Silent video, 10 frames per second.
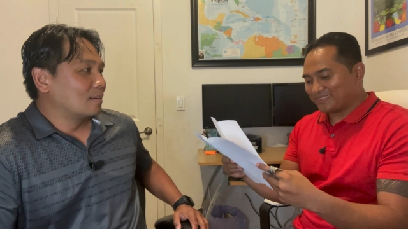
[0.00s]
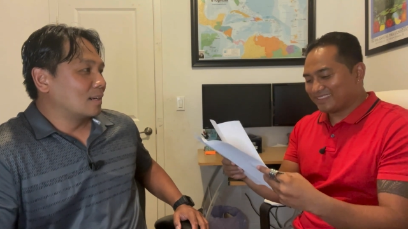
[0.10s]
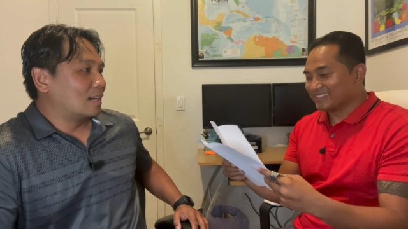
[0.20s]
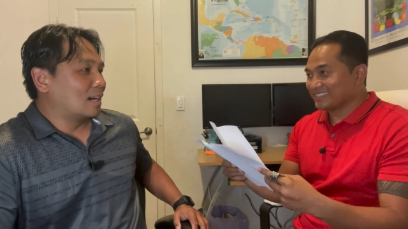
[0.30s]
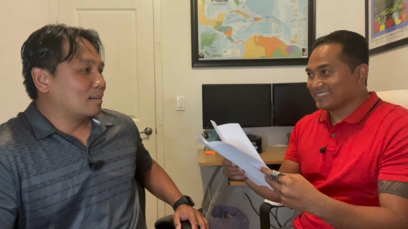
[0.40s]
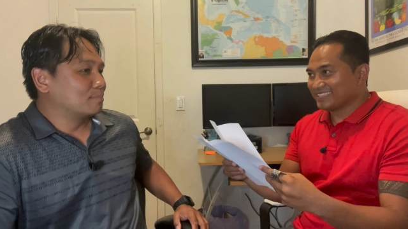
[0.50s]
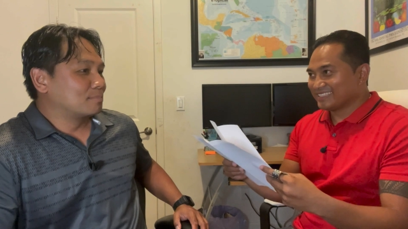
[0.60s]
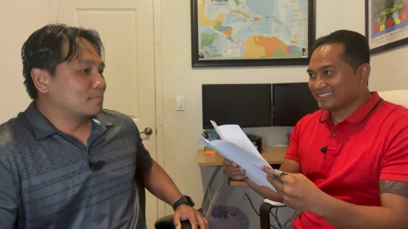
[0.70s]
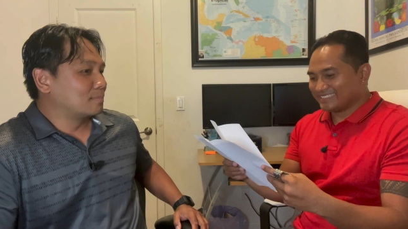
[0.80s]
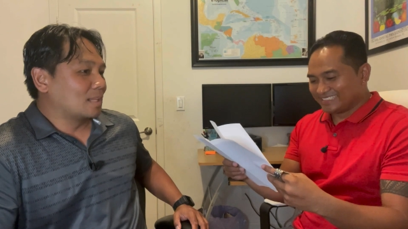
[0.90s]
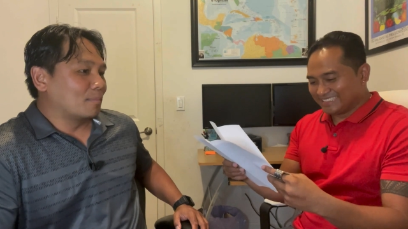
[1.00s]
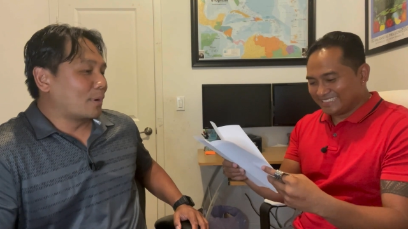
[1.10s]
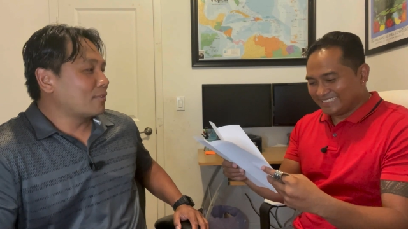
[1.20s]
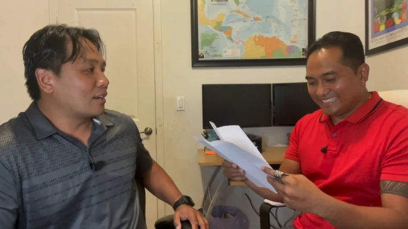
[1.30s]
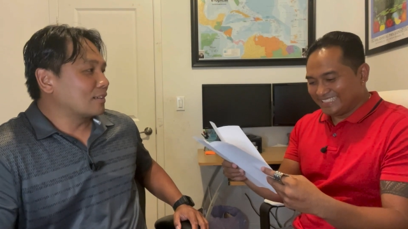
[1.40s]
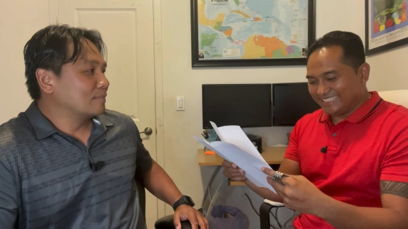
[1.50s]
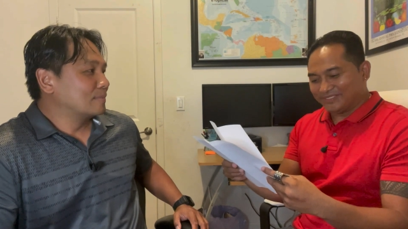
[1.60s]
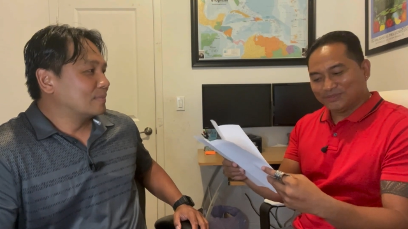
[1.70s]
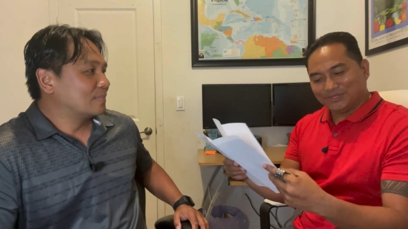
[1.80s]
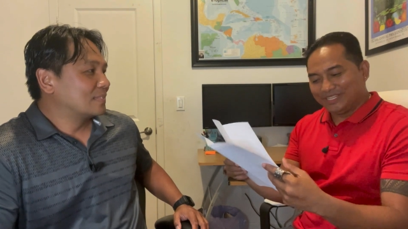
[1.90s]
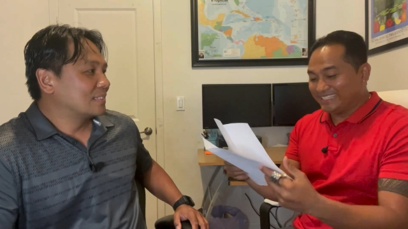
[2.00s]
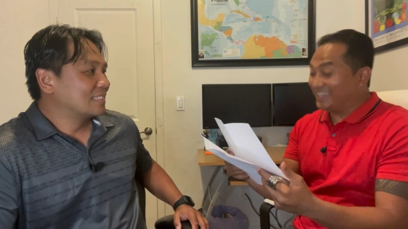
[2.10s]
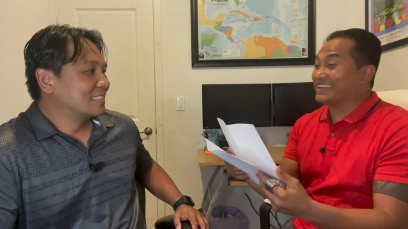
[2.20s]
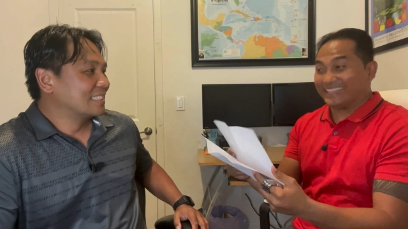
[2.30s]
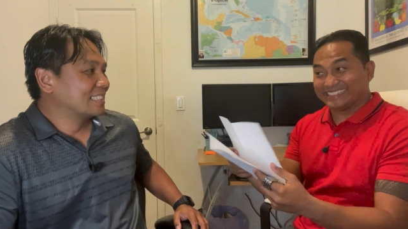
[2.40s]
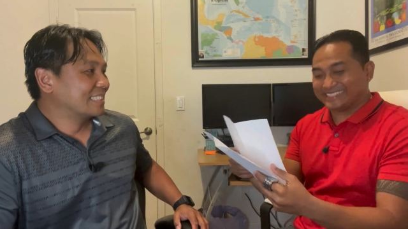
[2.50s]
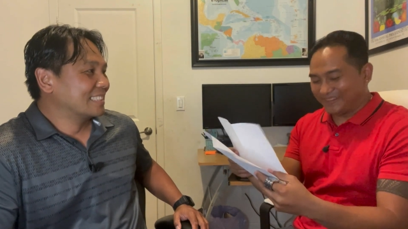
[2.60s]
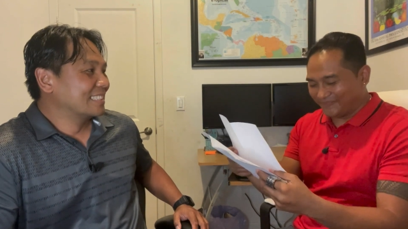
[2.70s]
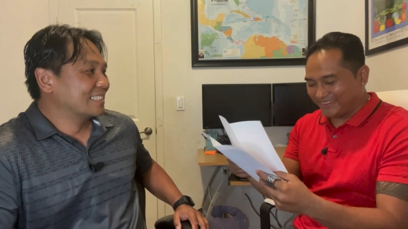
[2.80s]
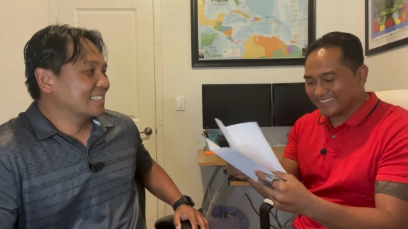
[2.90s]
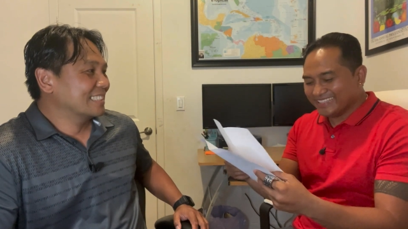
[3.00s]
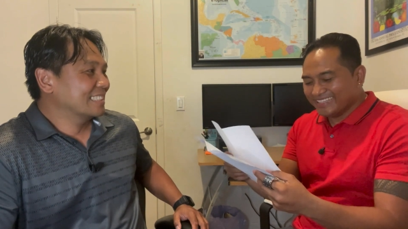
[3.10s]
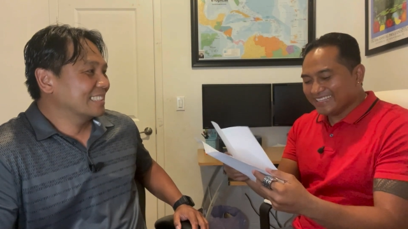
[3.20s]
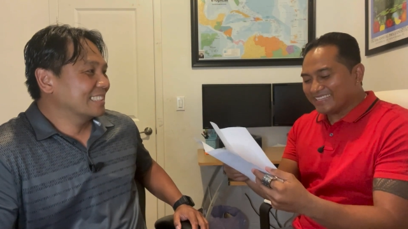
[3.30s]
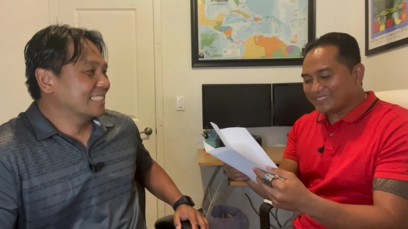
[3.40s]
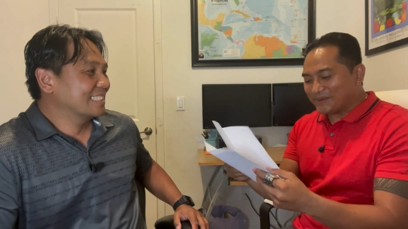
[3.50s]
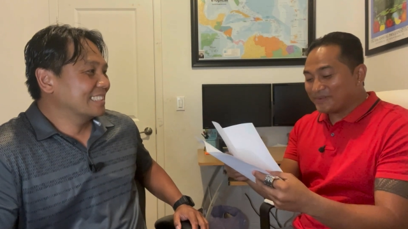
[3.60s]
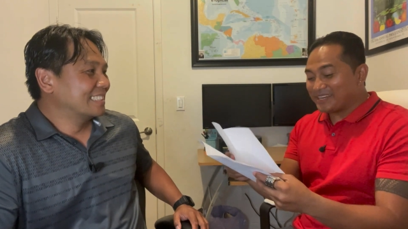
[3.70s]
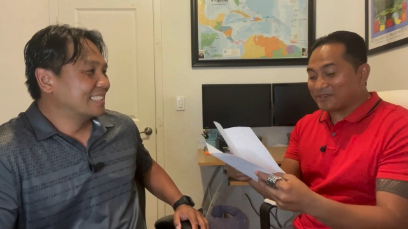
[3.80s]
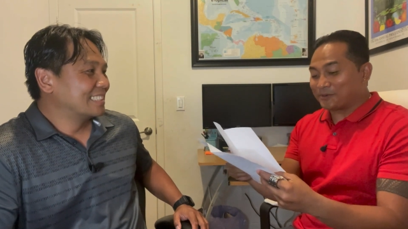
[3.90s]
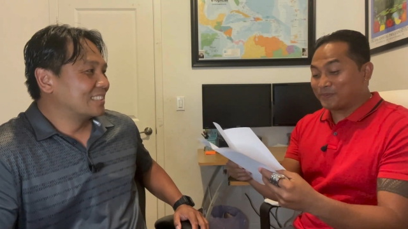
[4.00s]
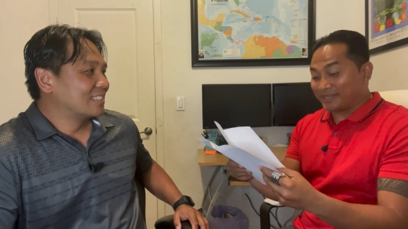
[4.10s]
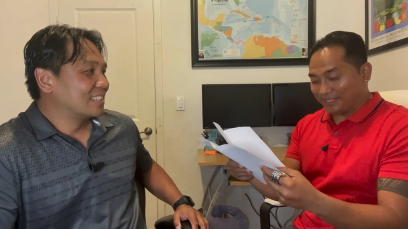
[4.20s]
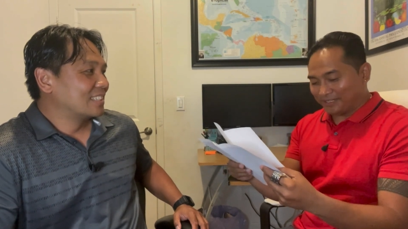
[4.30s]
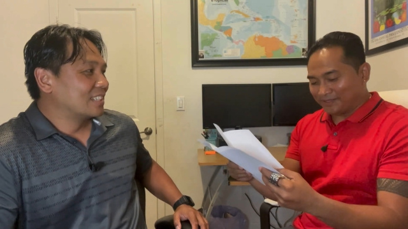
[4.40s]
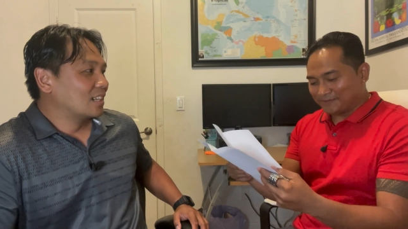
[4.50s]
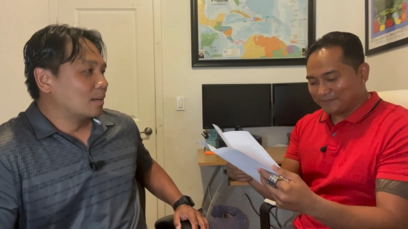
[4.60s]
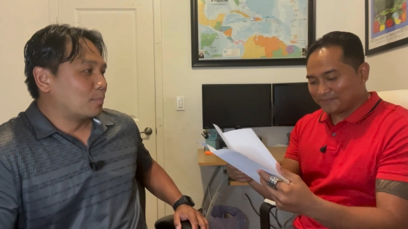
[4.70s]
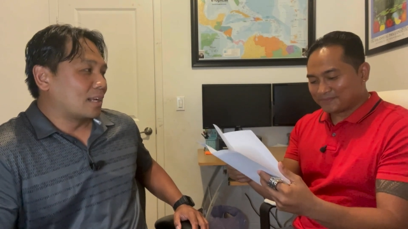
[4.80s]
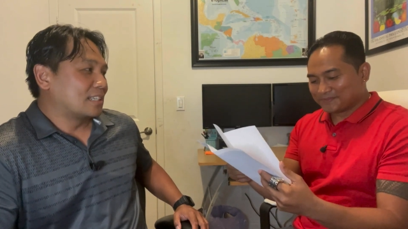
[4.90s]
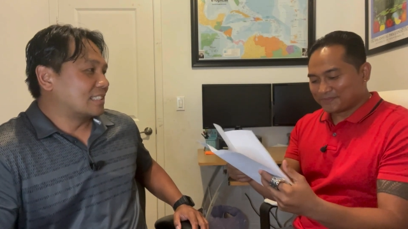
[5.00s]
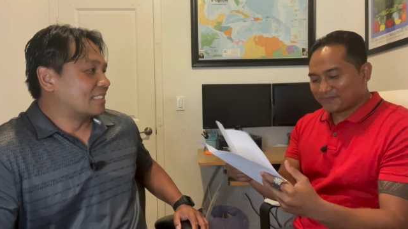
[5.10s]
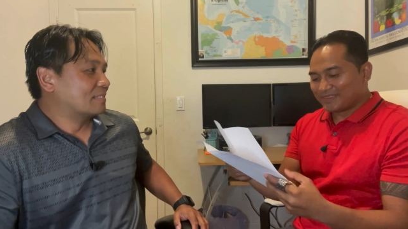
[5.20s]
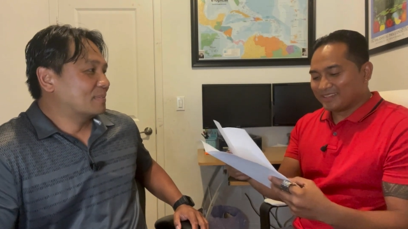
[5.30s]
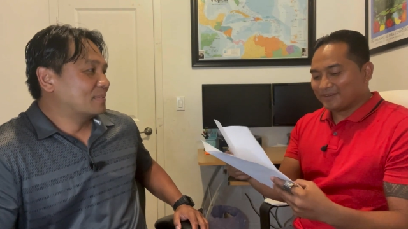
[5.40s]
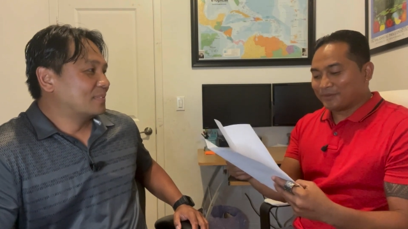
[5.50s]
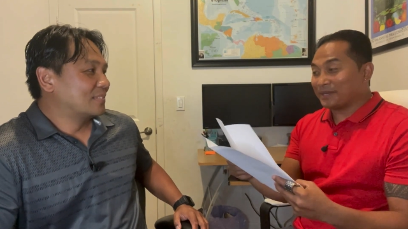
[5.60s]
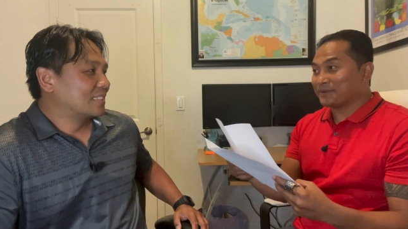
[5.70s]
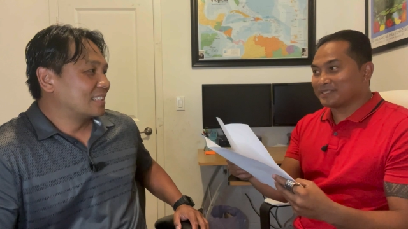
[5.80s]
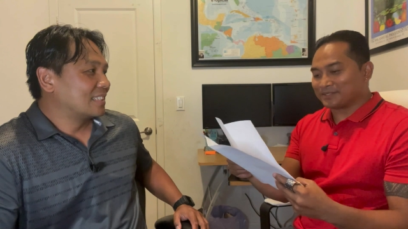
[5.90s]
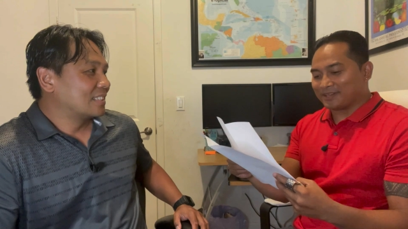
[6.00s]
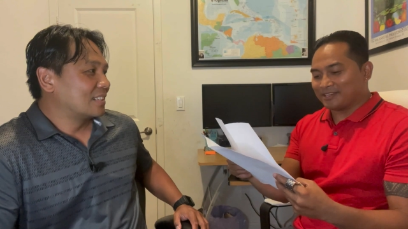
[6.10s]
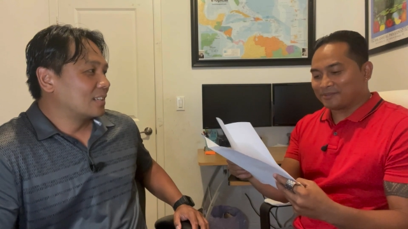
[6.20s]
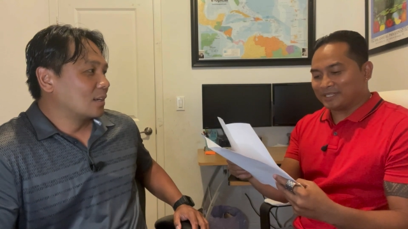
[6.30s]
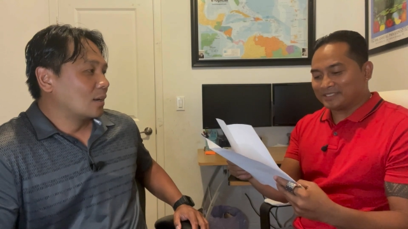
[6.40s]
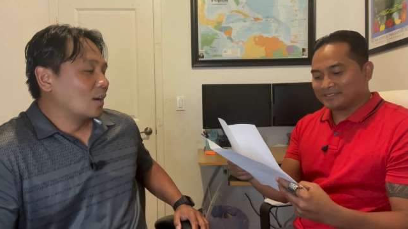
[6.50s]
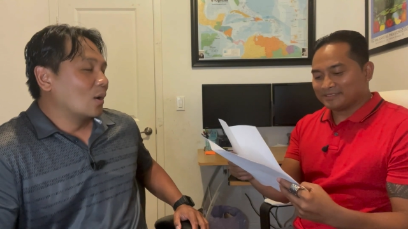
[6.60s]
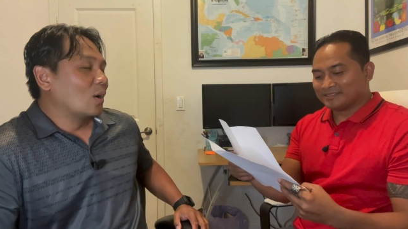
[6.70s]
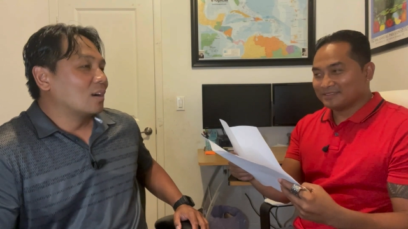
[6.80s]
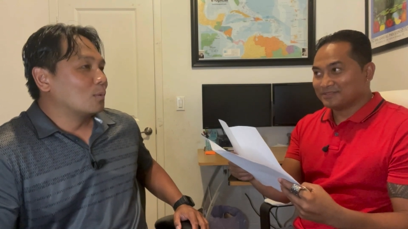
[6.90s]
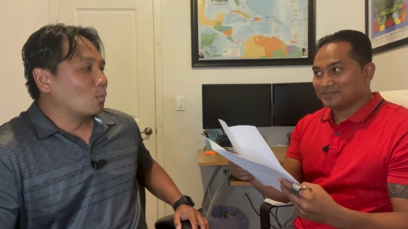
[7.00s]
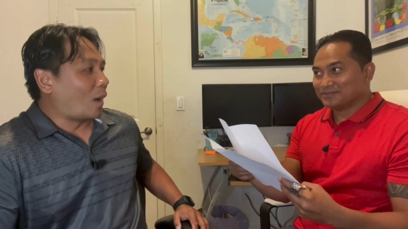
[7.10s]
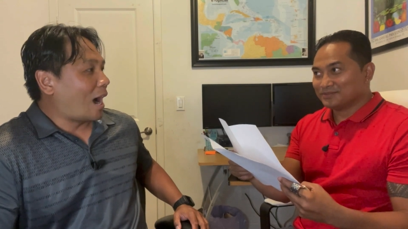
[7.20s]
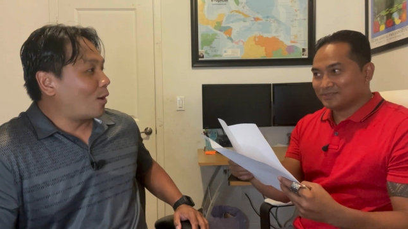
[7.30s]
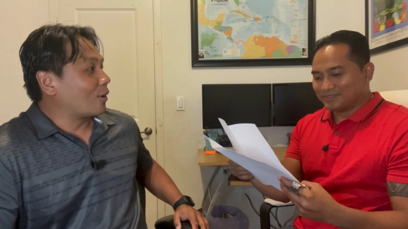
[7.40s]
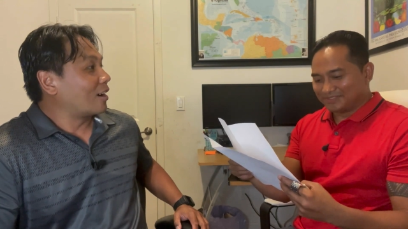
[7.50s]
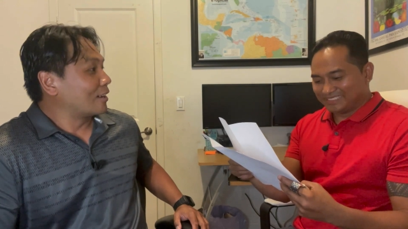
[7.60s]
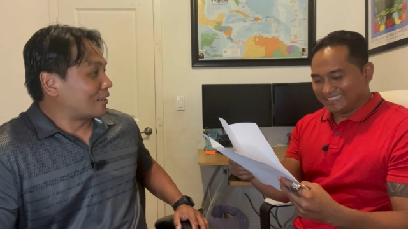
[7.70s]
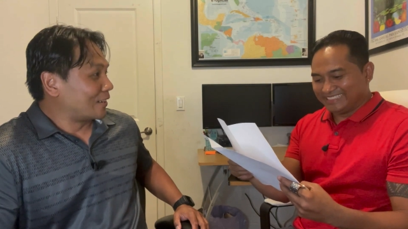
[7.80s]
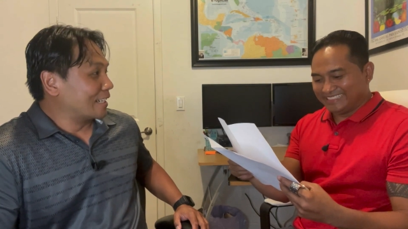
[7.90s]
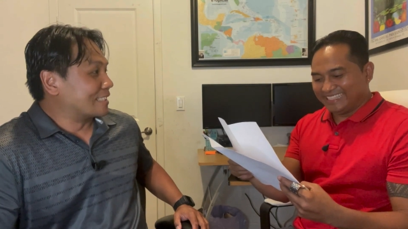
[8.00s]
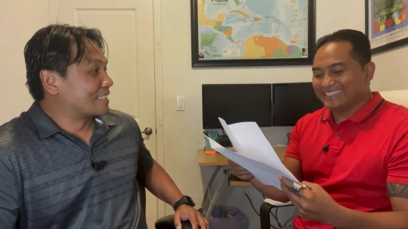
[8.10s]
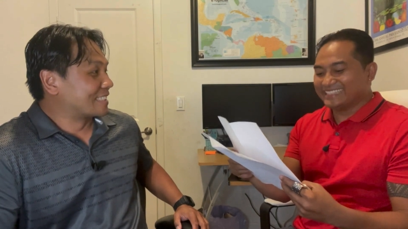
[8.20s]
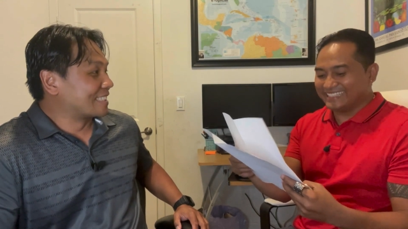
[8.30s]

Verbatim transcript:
Speaker 1: Uh, Braveheart. That's
Speaker 2: a tough one. The Terminator or Predator? Predator. White rice or garlic rice?
Speaker 1: Wow, garlic rice.